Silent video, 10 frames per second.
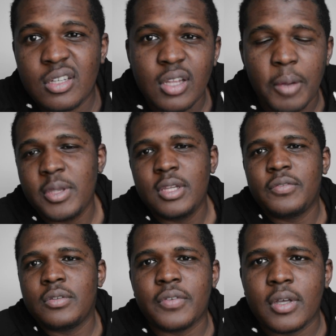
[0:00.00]
I mean,
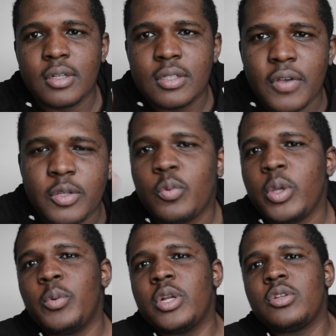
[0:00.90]
if it's fine, it's fine. Do what
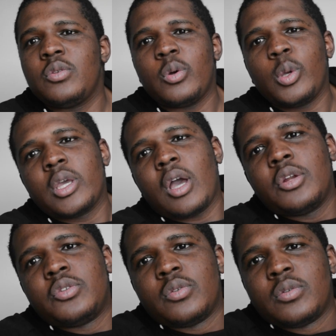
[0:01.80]
you want to do. Do what you
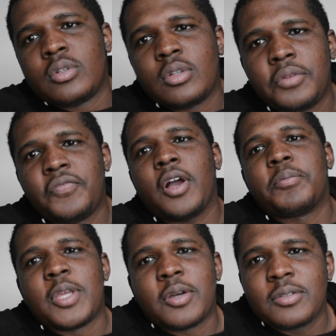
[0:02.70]
gotta do. Fuck
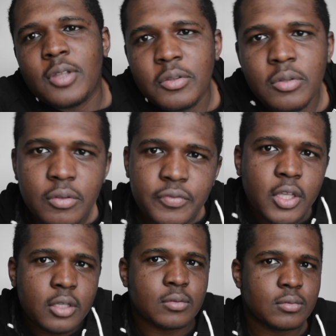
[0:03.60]
me. I, I no,
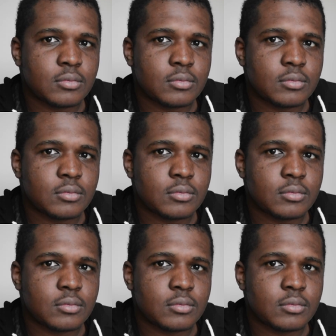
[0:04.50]
fuck it.